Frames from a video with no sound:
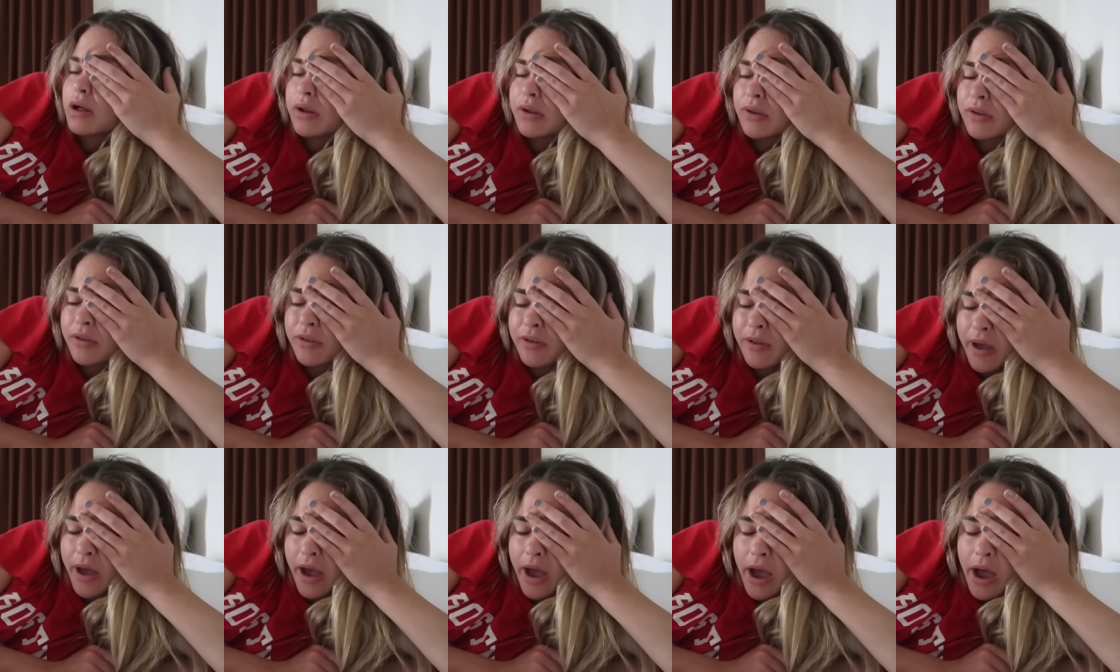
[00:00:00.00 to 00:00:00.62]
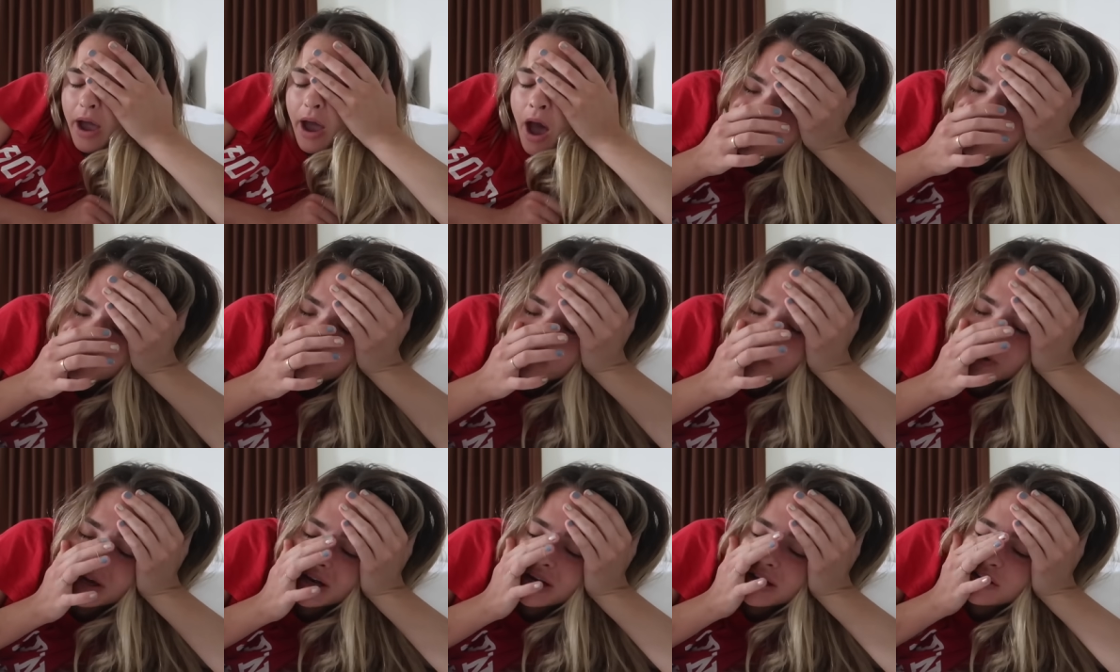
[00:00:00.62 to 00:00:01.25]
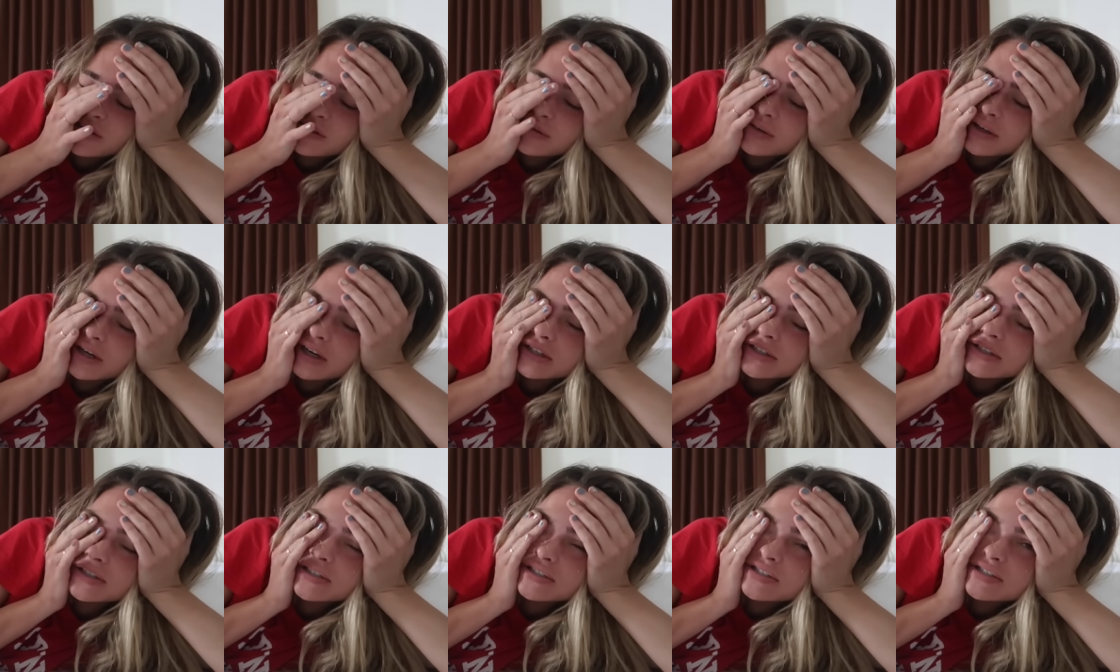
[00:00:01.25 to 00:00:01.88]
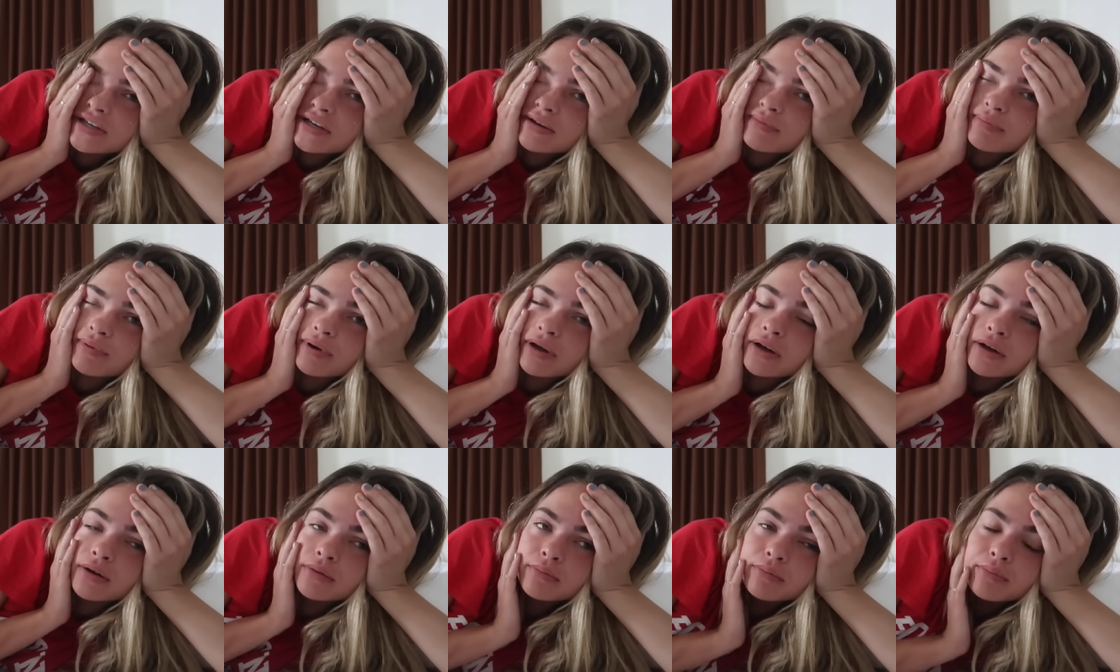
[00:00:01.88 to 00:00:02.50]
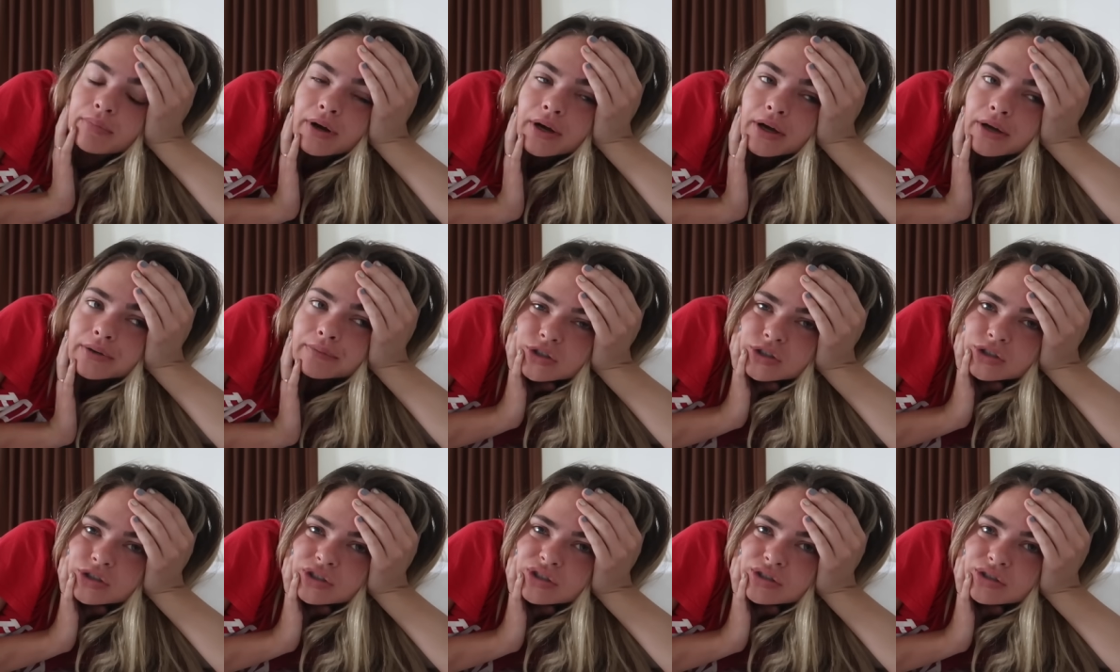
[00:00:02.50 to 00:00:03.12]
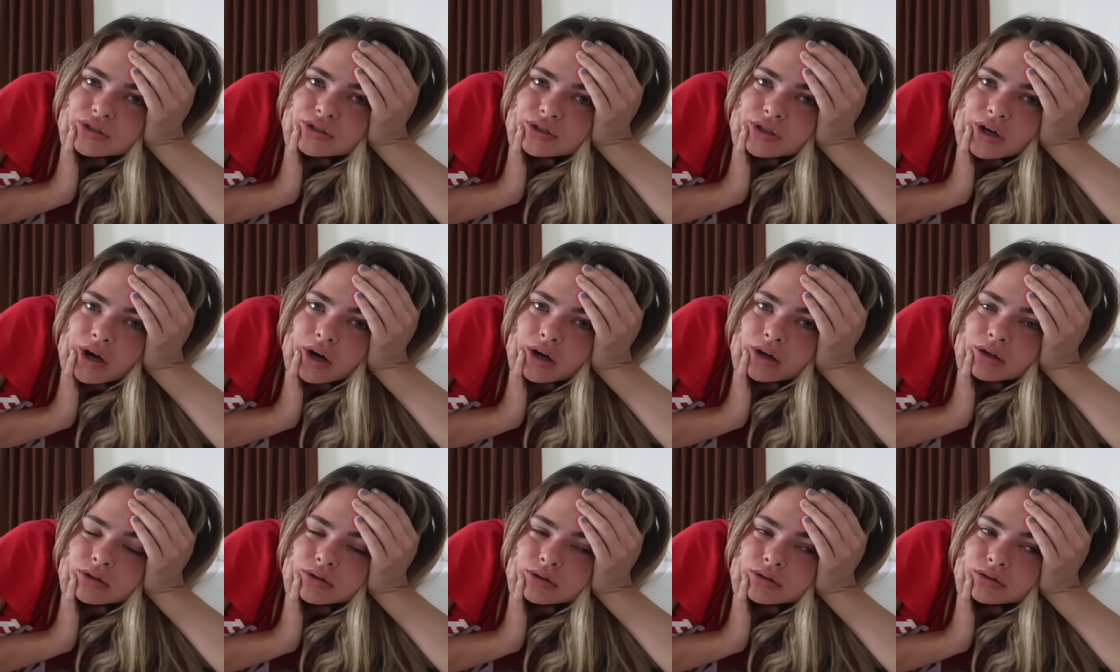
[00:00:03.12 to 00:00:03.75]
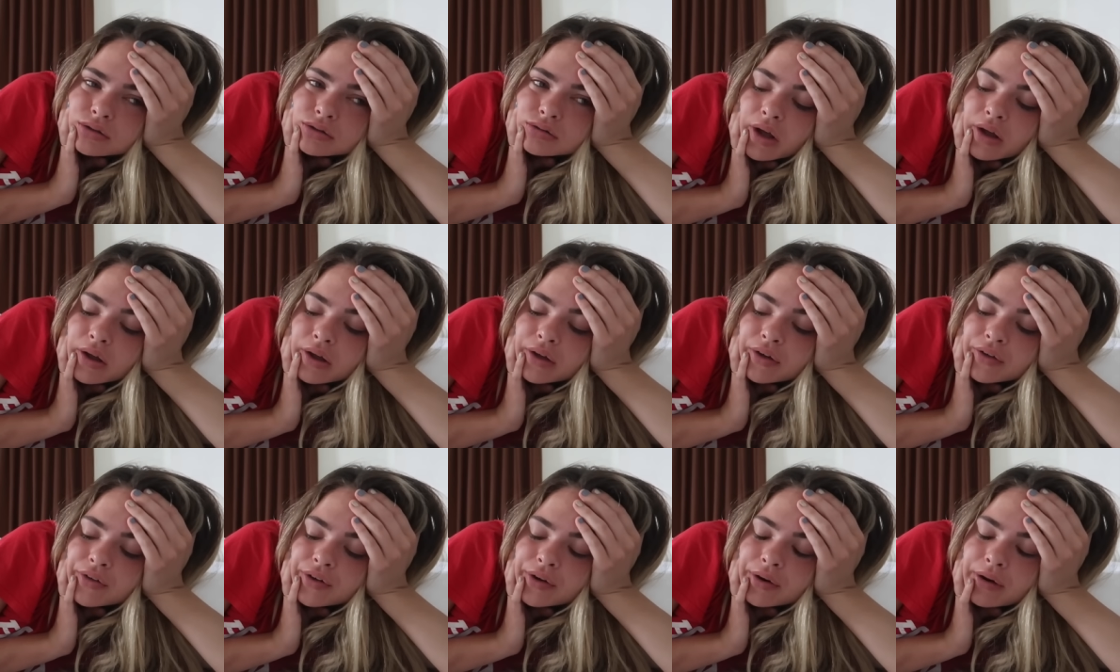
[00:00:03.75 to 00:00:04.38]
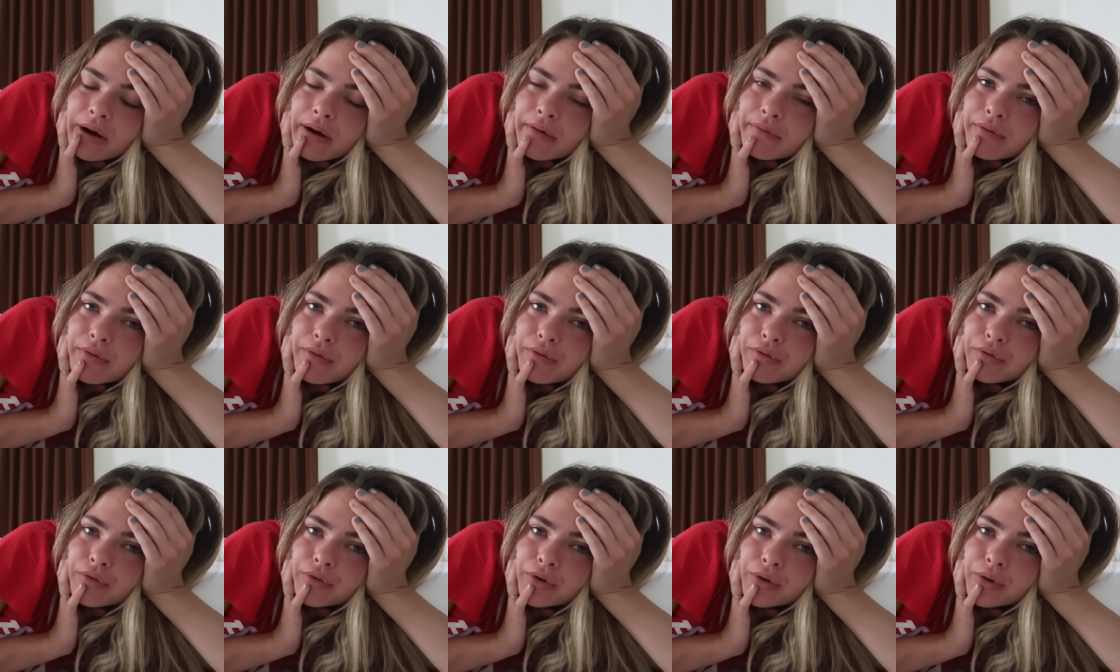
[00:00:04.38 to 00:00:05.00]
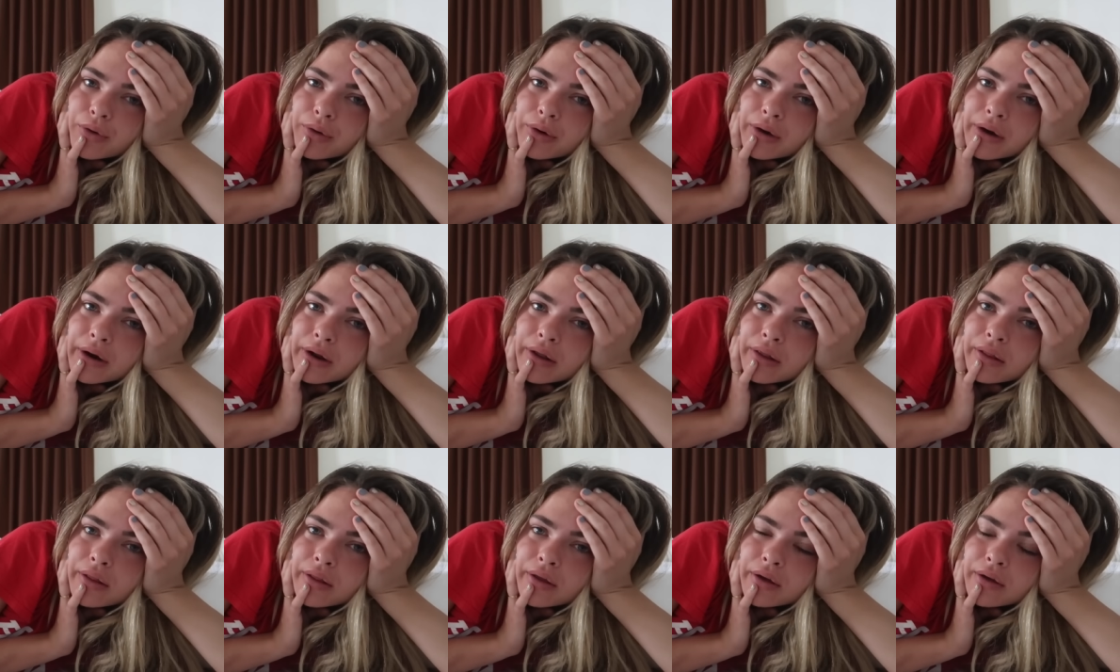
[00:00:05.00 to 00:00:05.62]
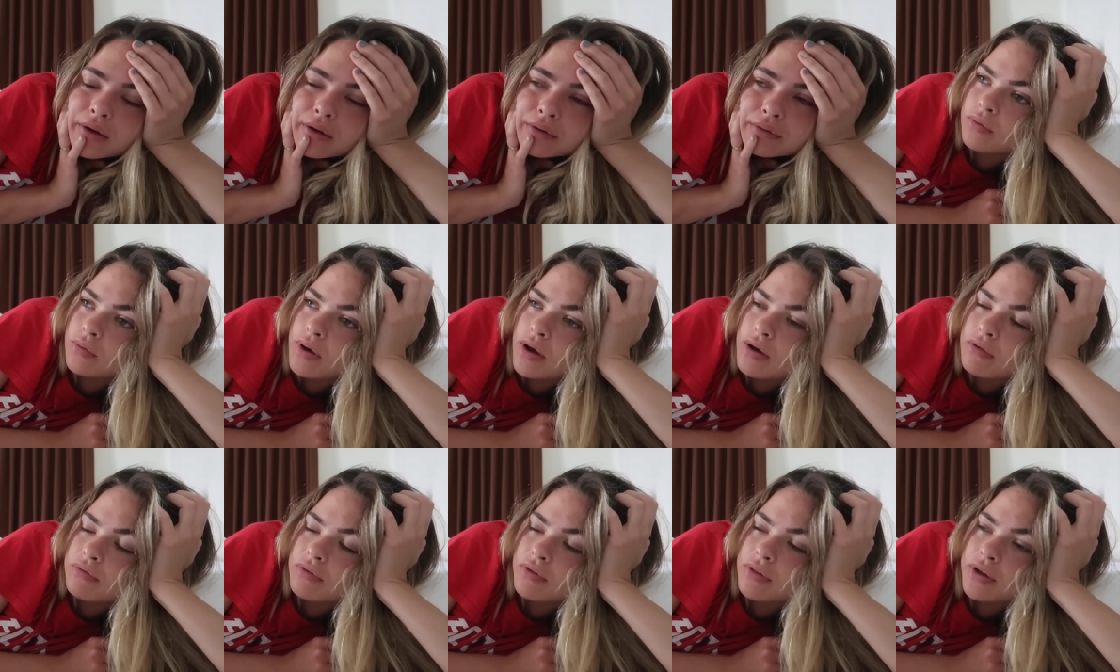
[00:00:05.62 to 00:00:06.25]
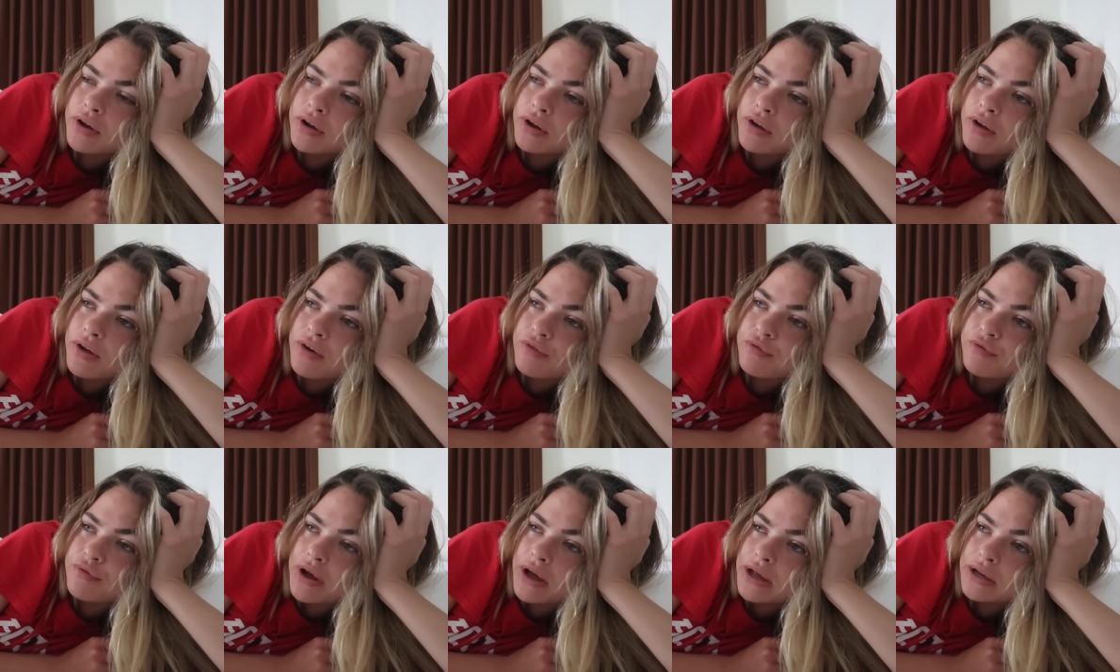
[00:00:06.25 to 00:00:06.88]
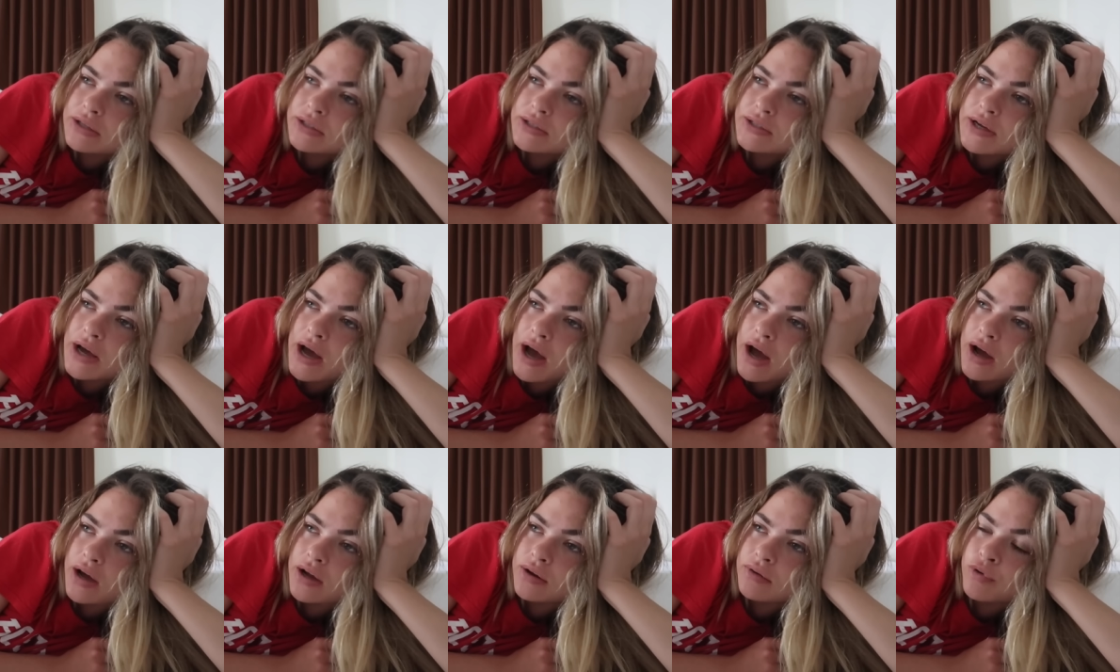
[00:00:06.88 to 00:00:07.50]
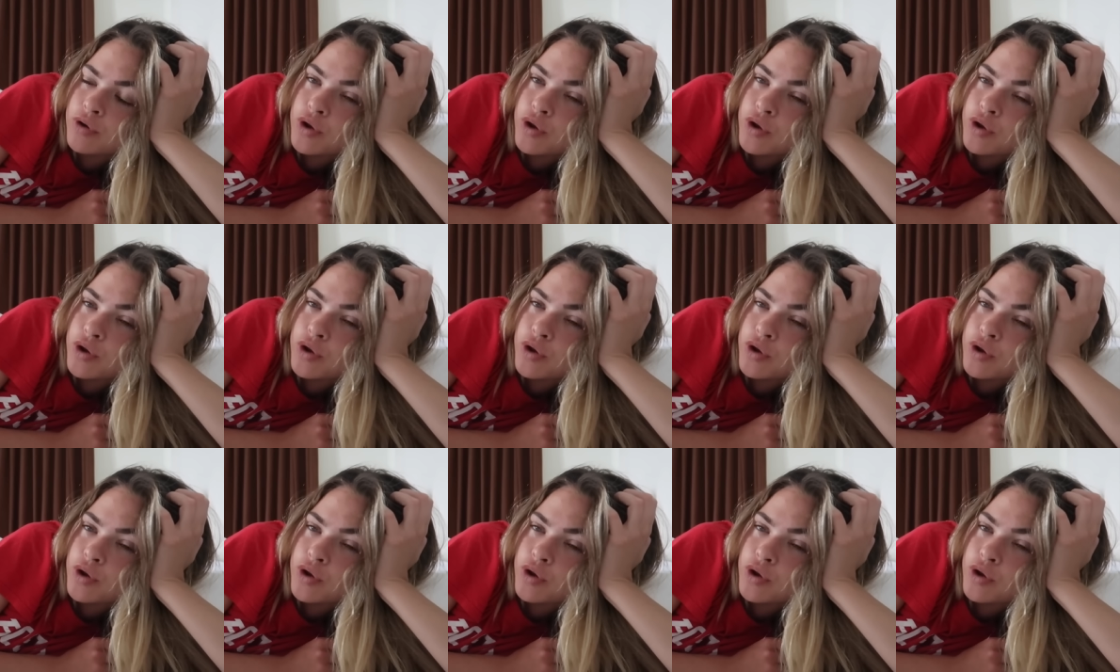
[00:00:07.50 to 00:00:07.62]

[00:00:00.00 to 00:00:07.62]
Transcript: and sick. It's really nice I got to sleep in, but just sucks. At least I don't have the flu or anything. We have a little event at